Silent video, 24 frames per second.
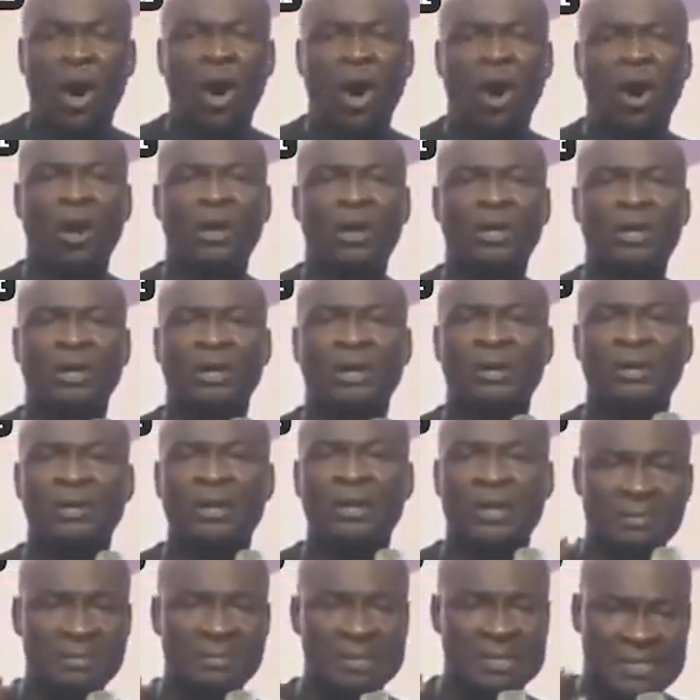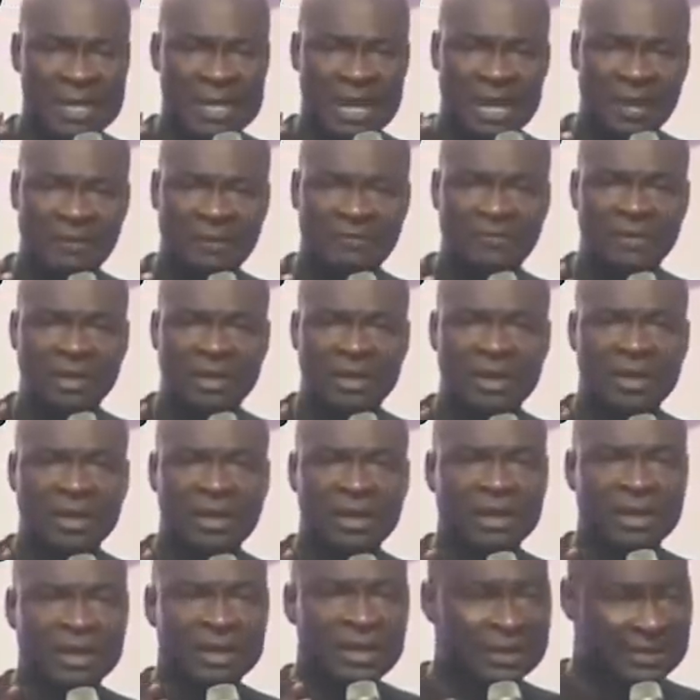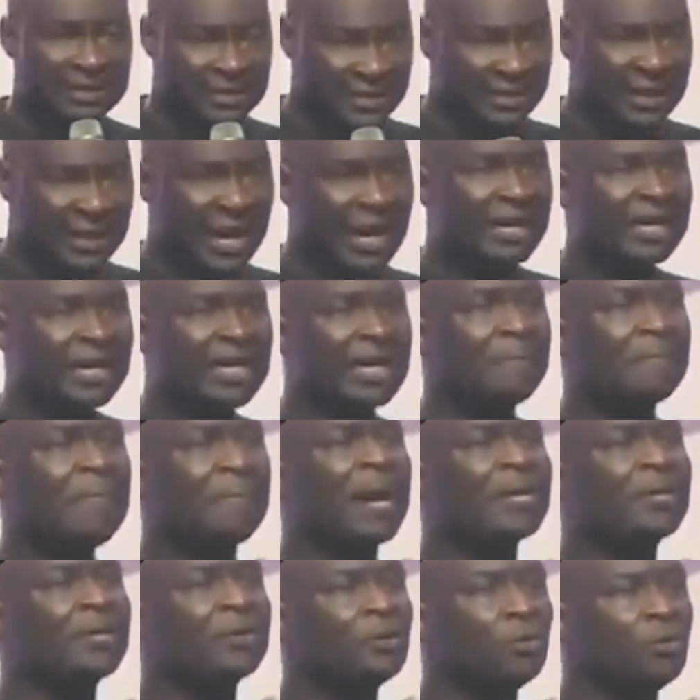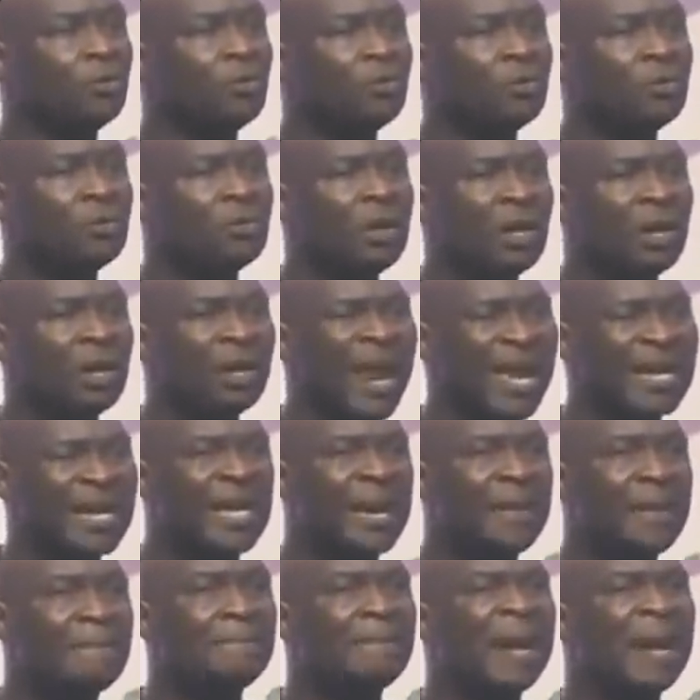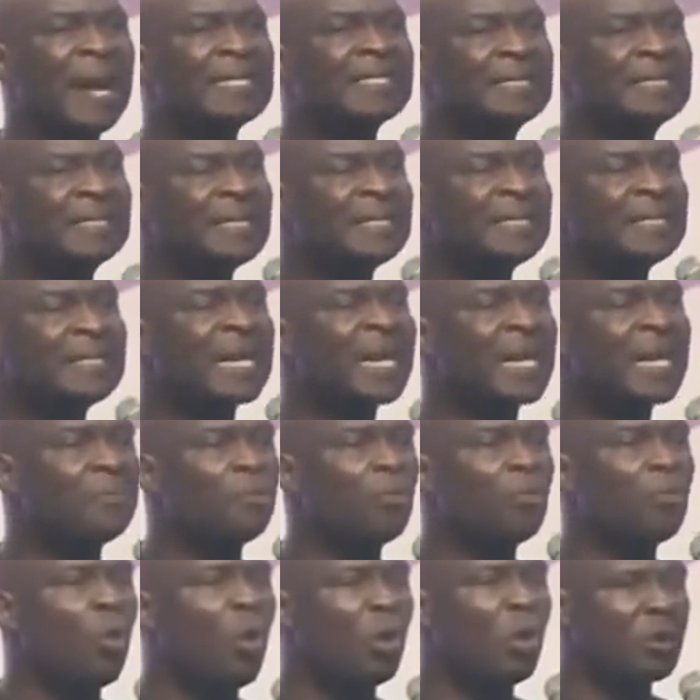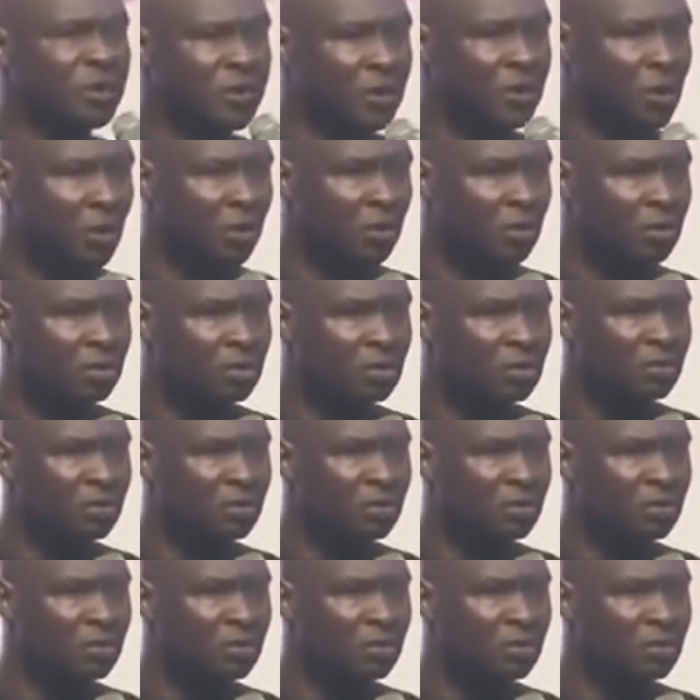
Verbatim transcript: God himself is standing by you like a mighty, terrible warrior.